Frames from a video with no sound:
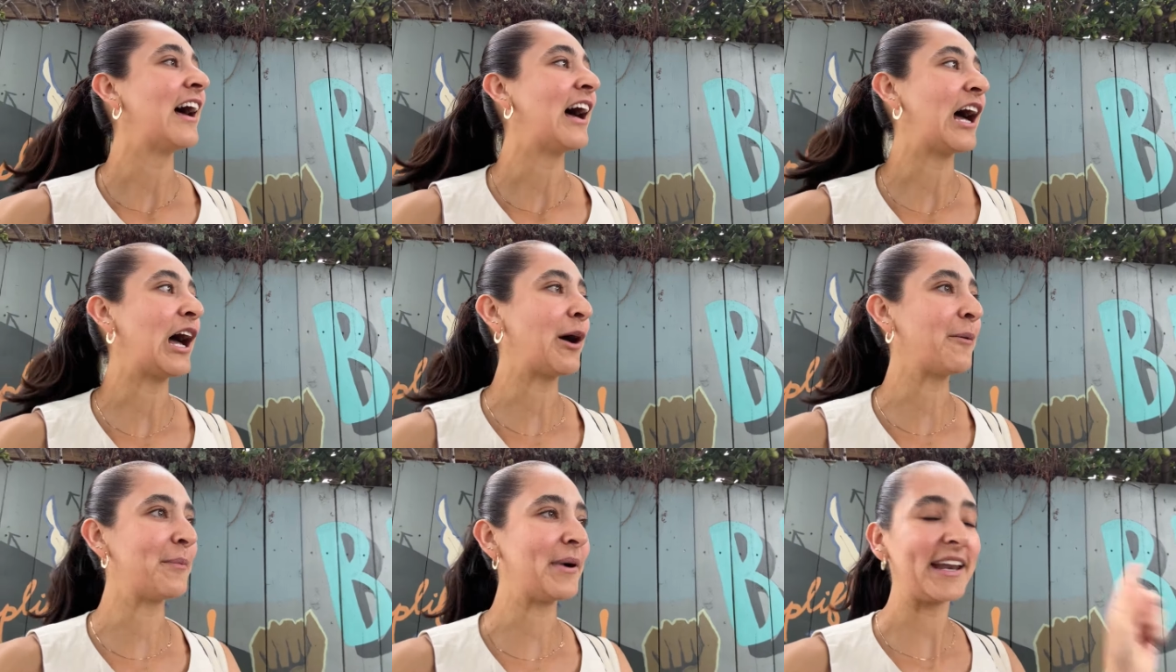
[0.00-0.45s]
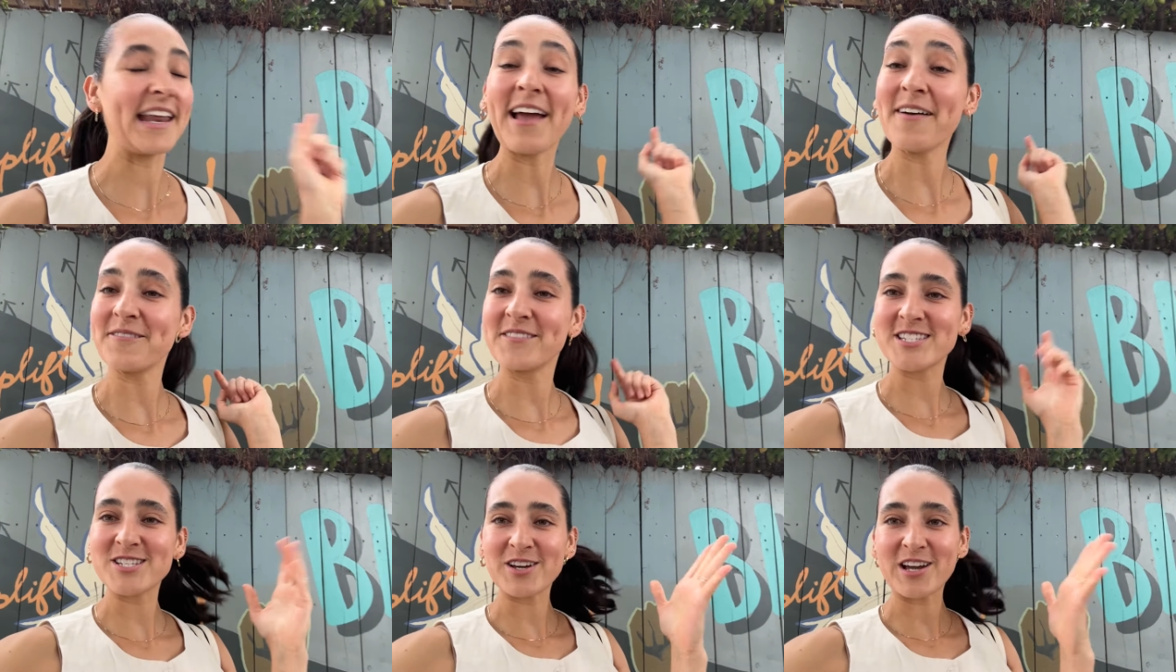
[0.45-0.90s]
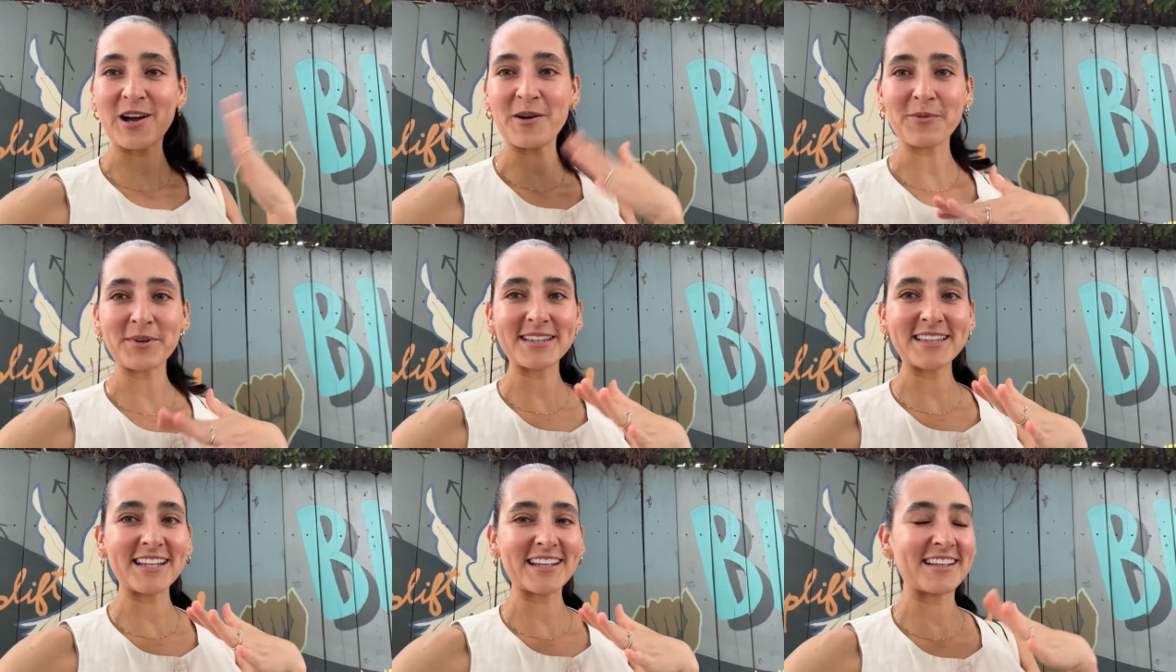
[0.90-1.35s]
uh, but yeah so come
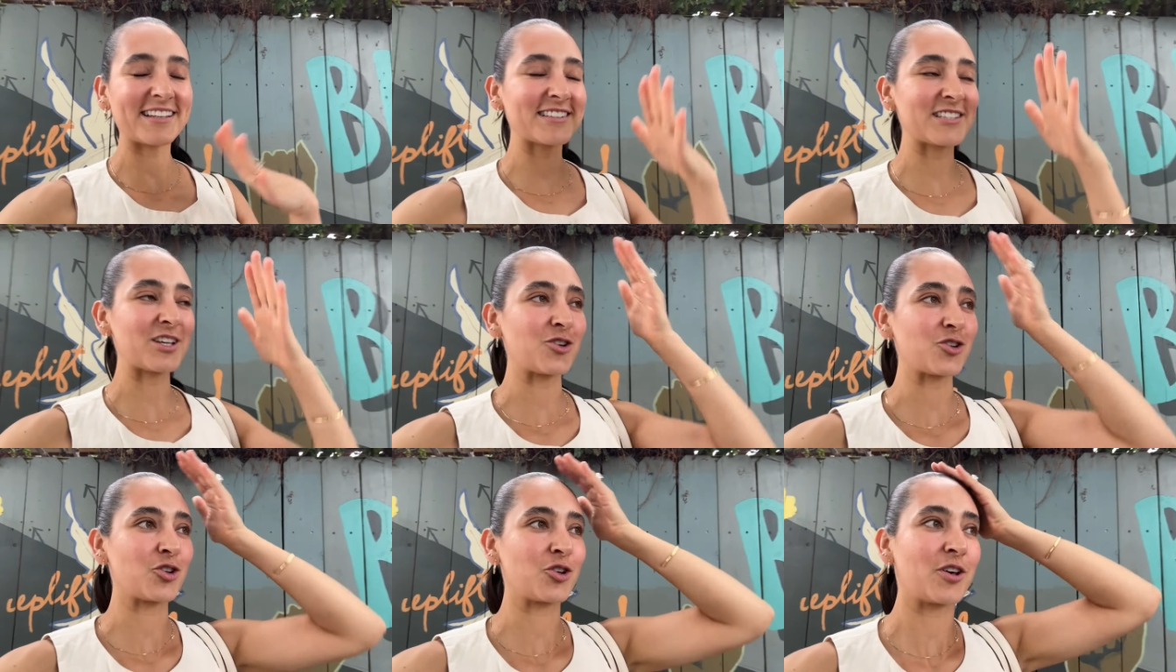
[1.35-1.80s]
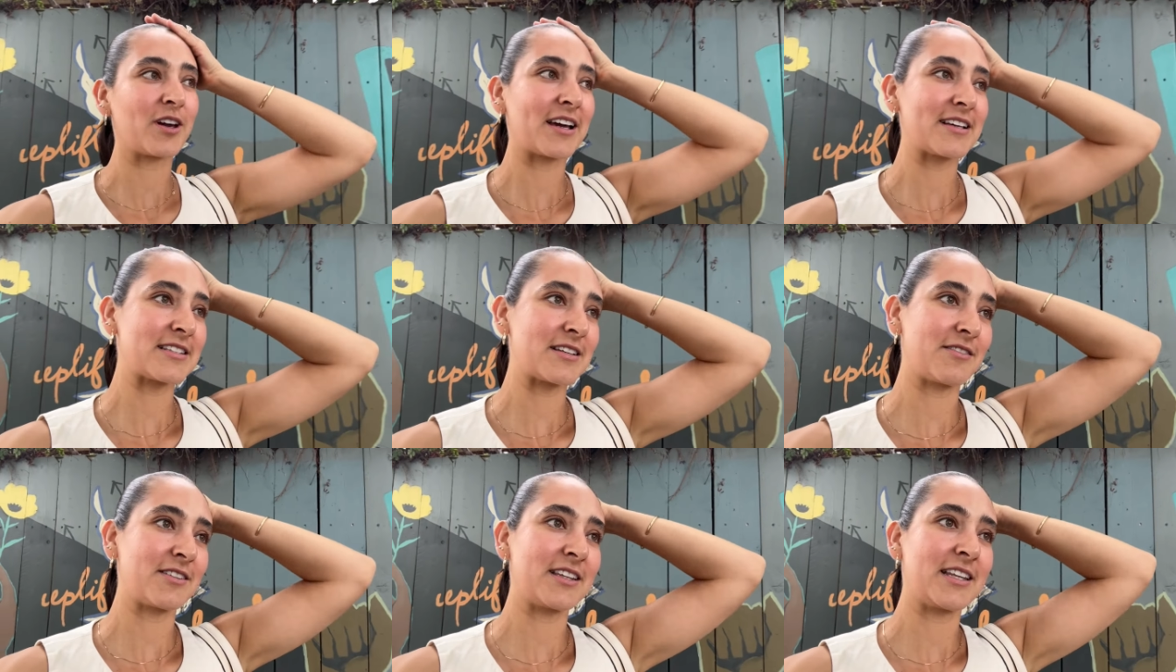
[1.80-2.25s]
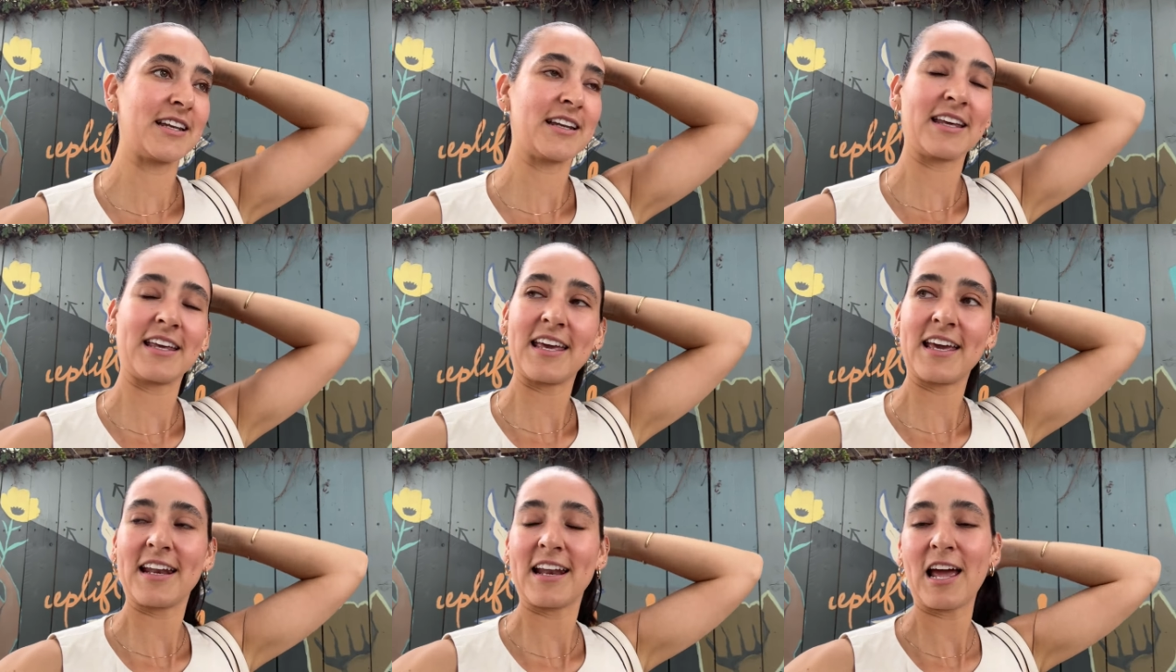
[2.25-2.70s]
with us i'll show you guys everything i
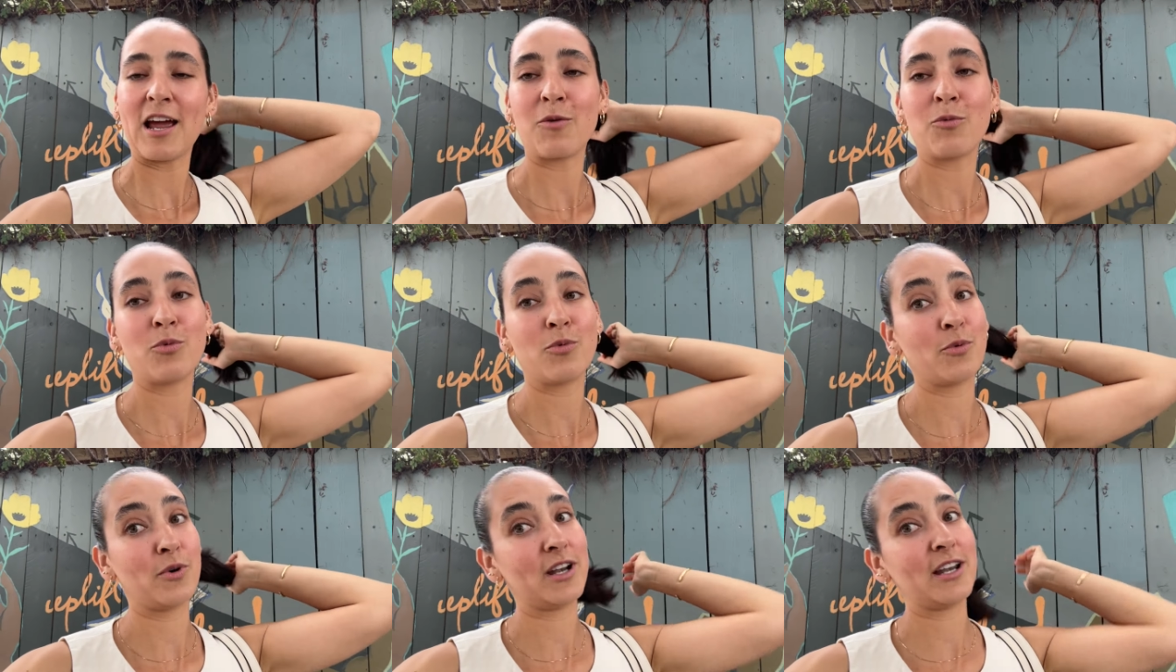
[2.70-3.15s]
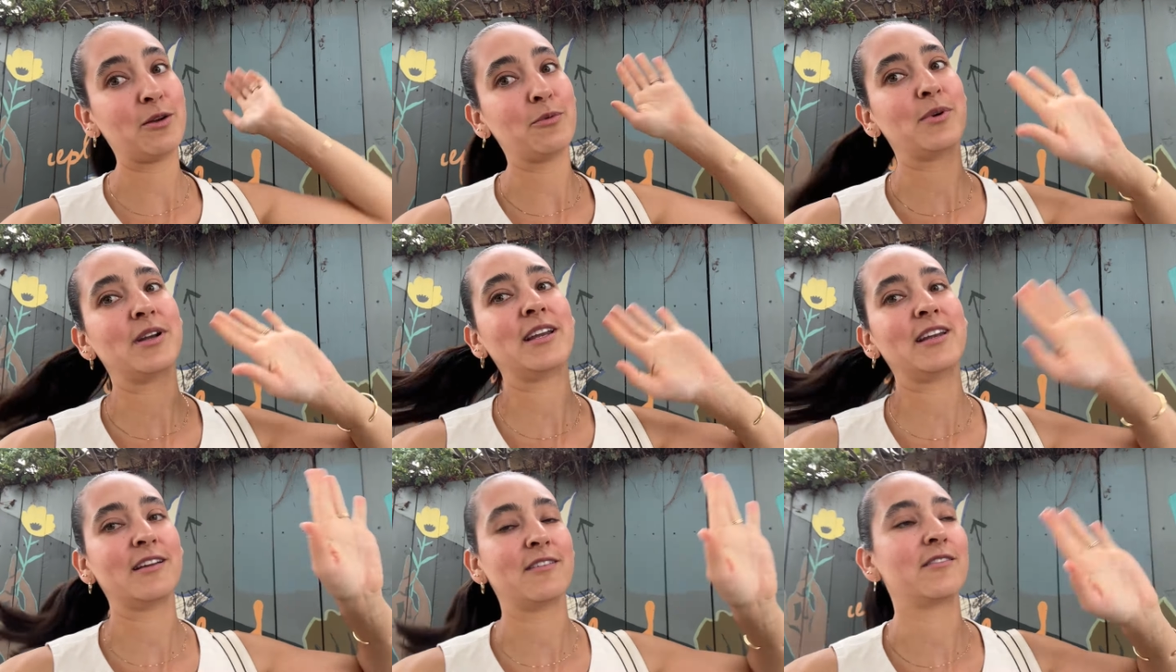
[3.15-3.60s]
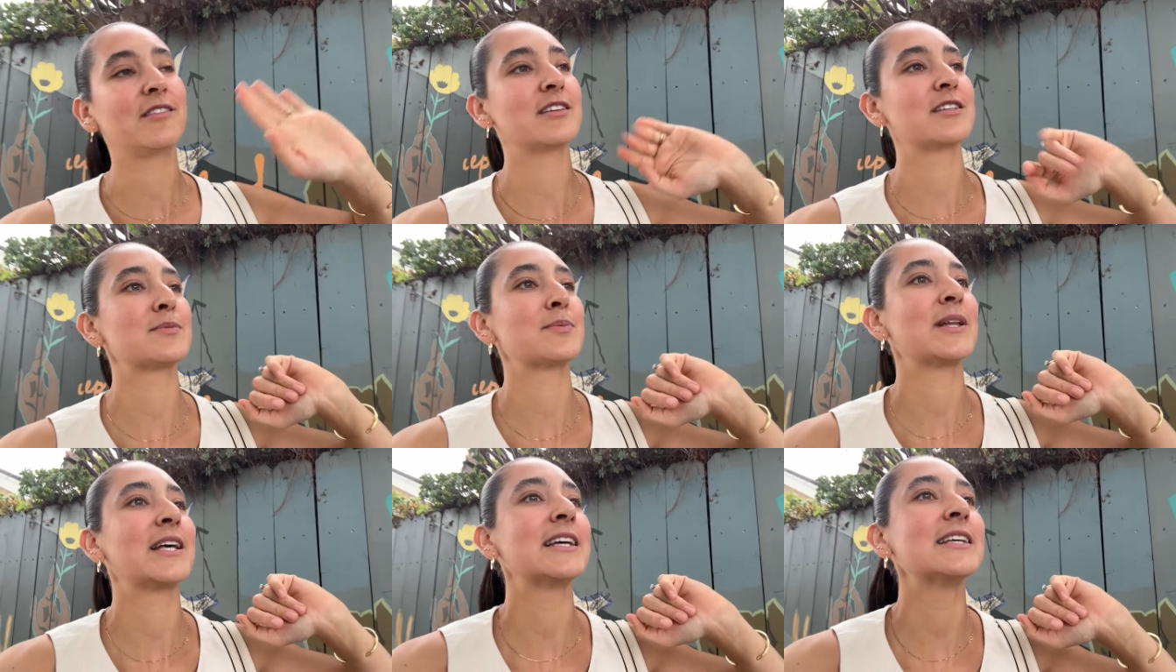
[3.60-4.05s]
get i really really love
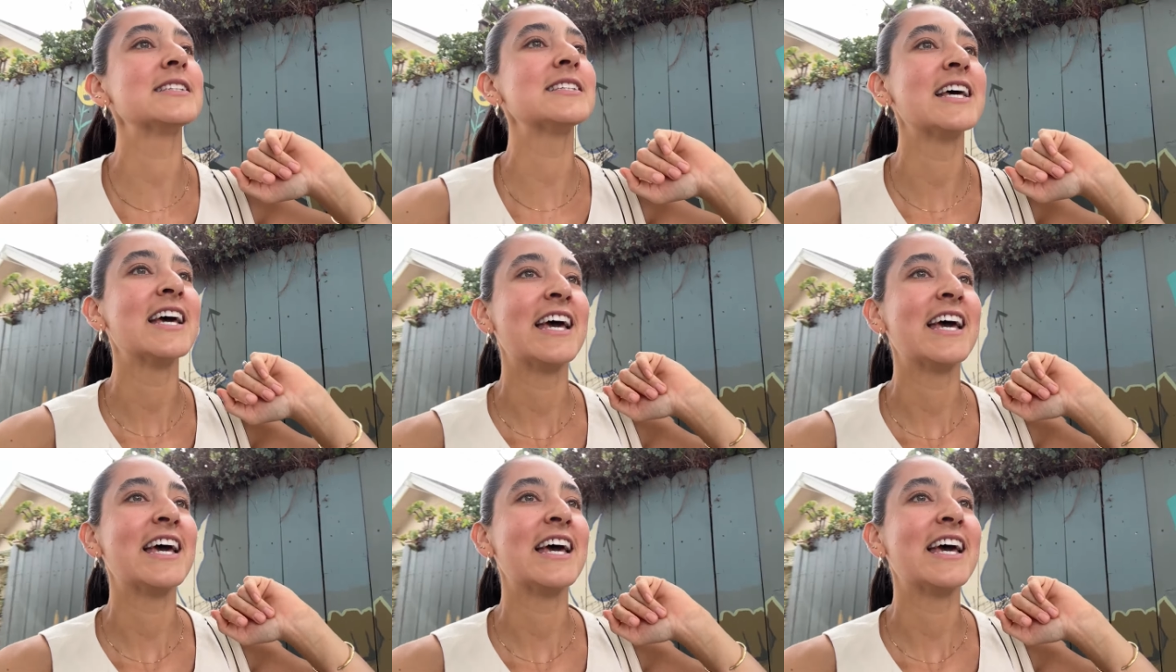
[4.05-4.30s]
this place